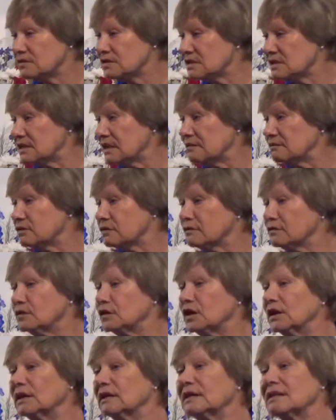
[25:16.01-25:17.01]
to save your
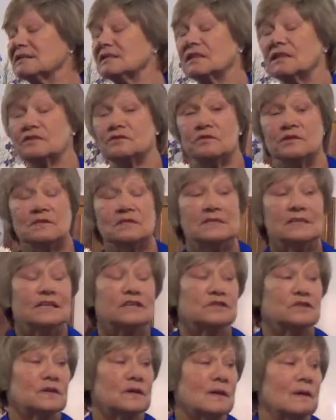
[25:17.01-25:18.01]
foot, etc.,
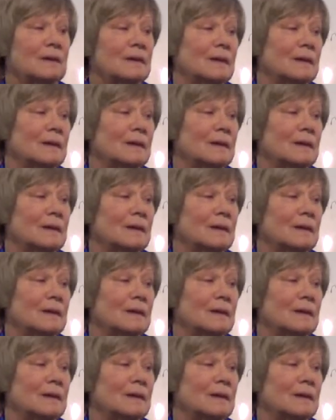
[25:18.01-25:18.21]
etc.